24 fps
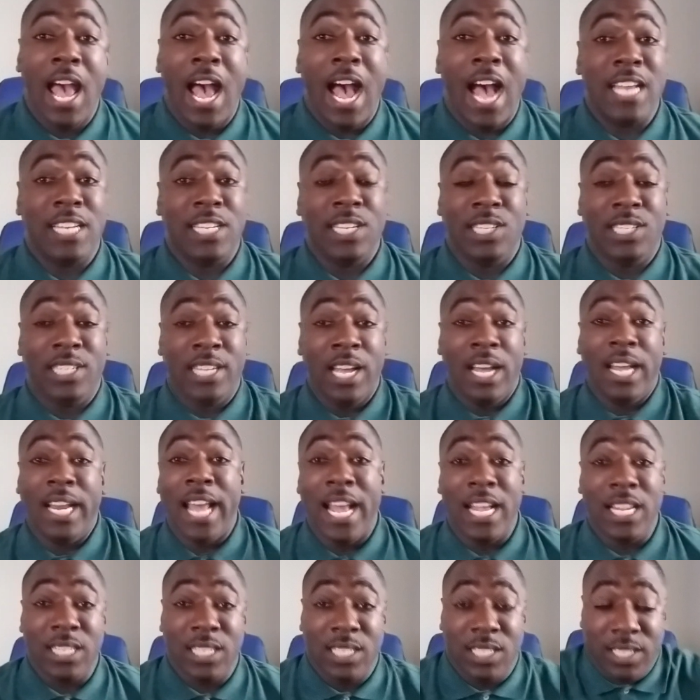I just tell
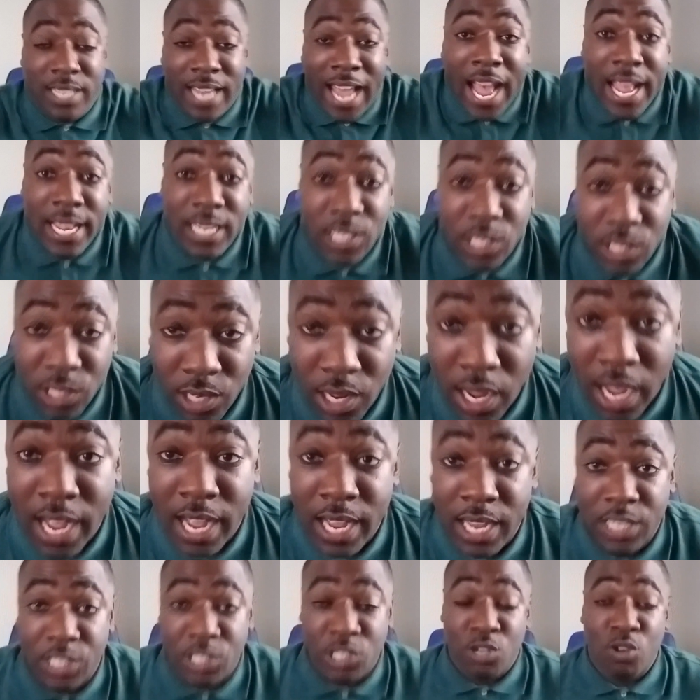
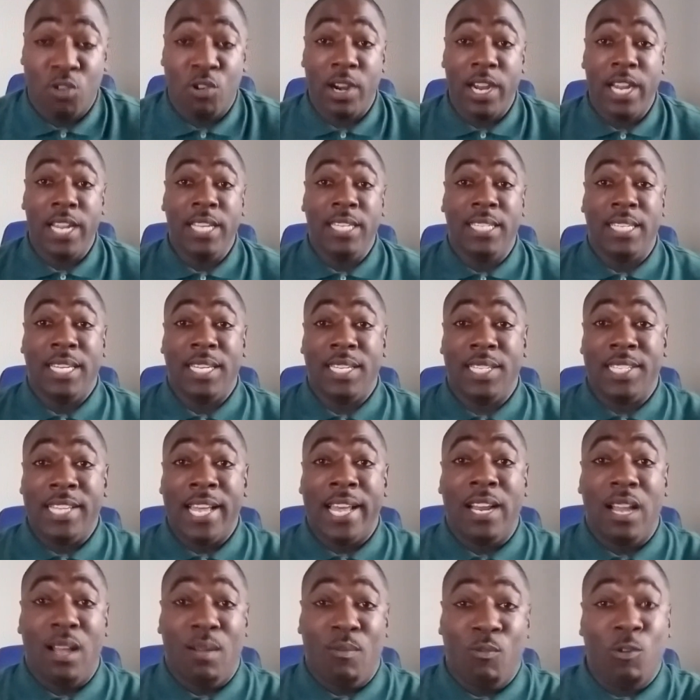that story to
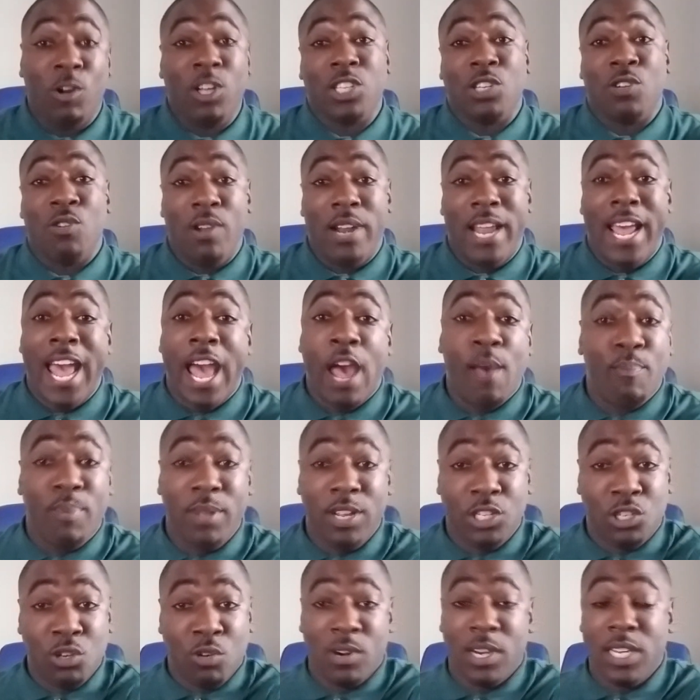set up what's going to
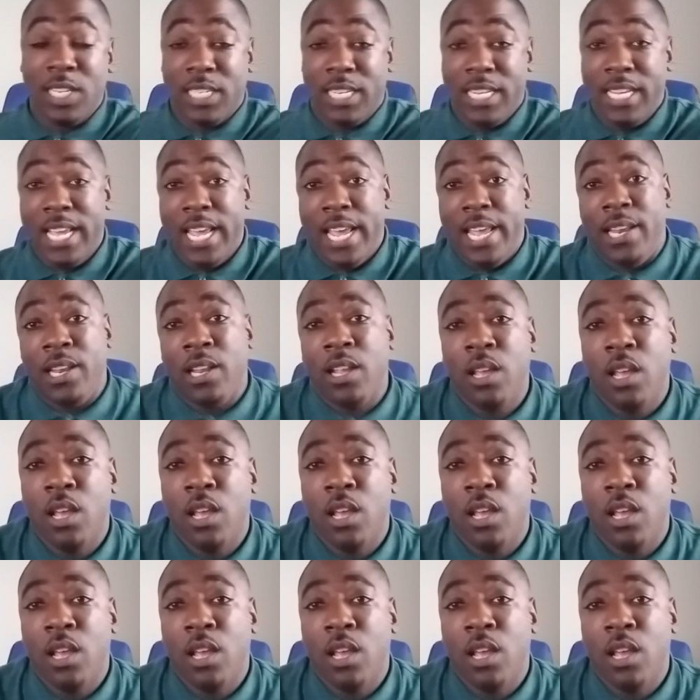happen towards the end.